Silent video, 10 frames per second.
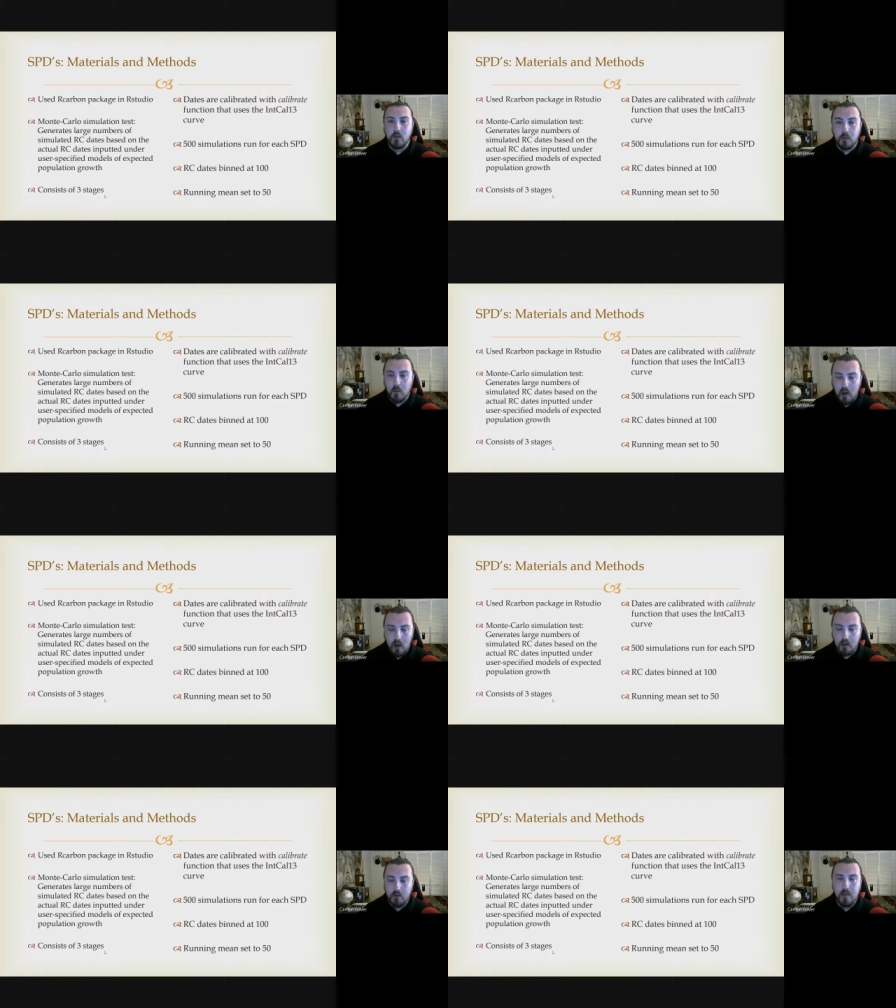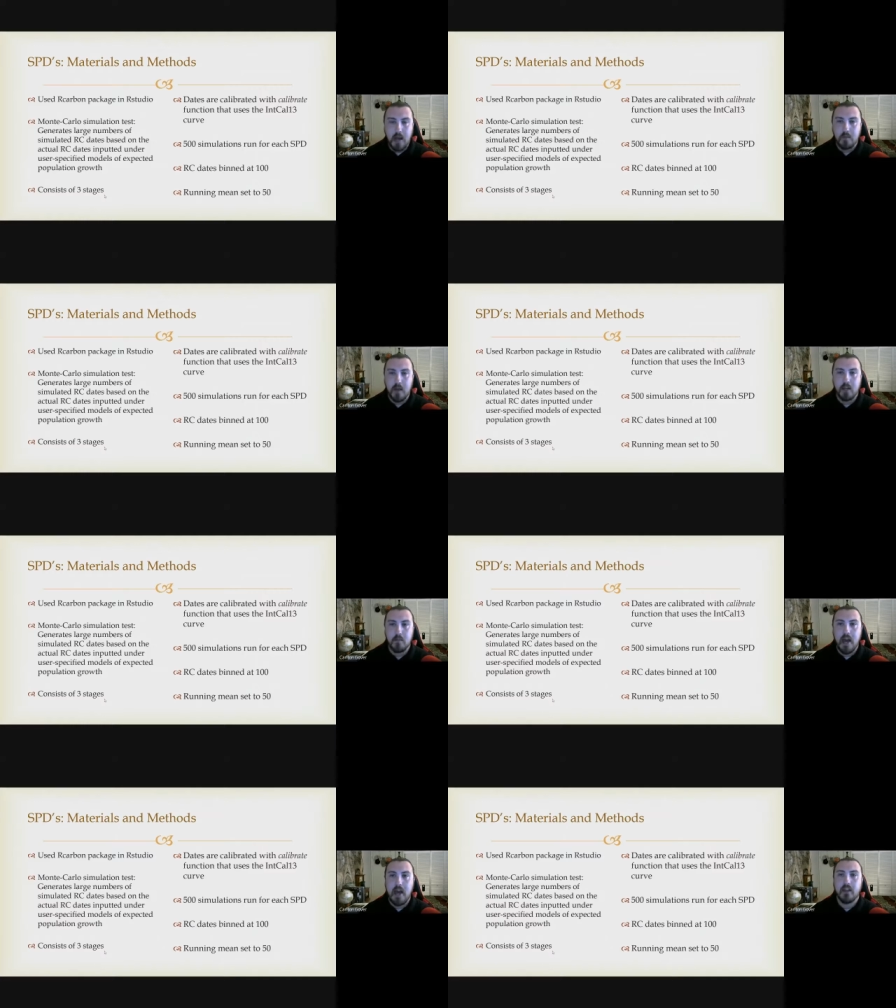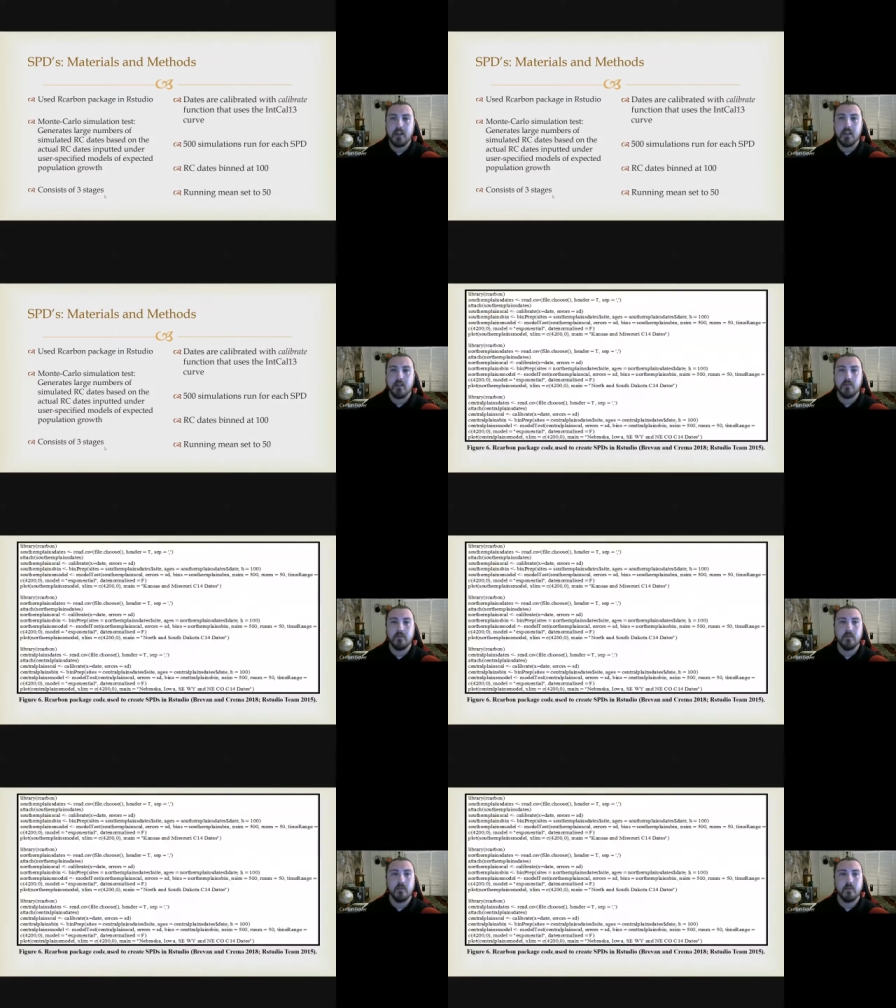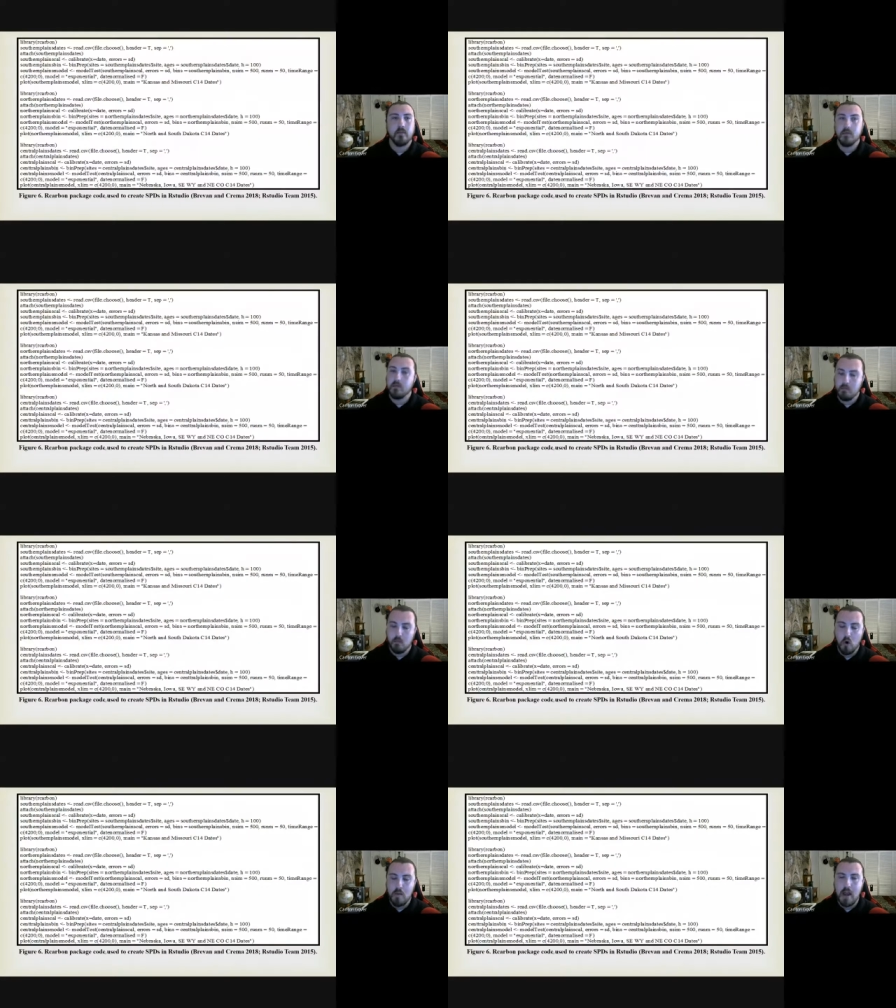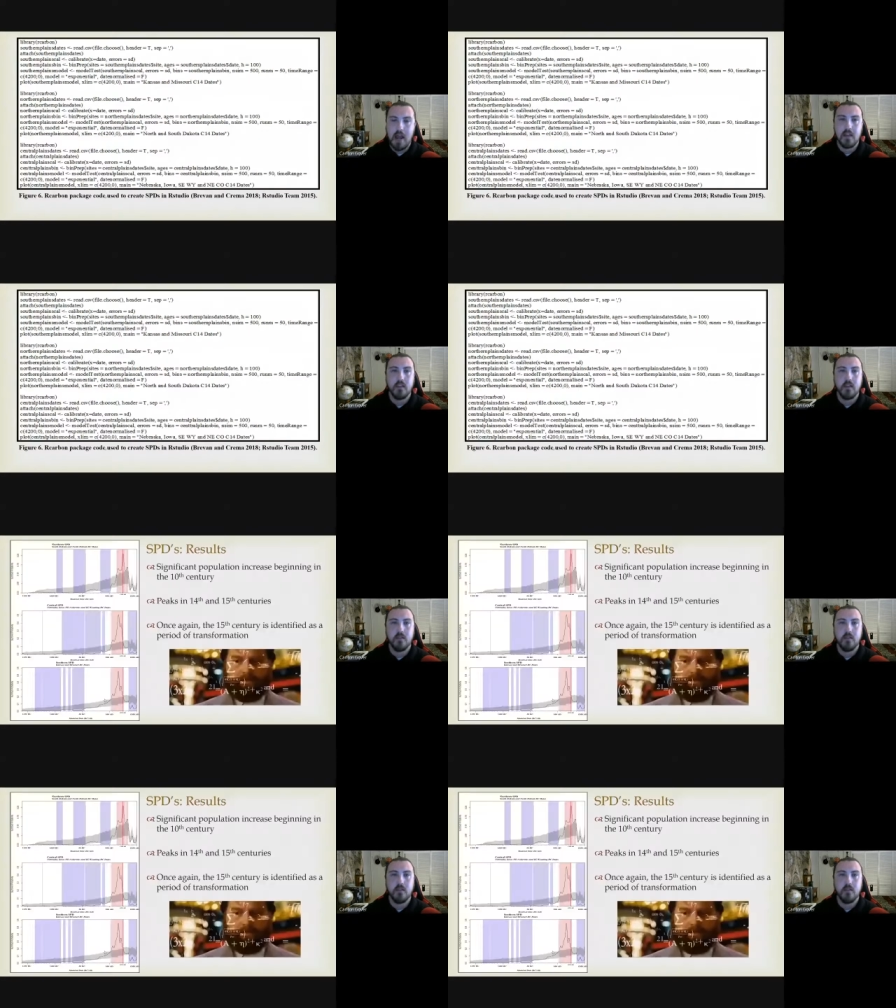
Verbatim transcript: blah, math, math, math, more math.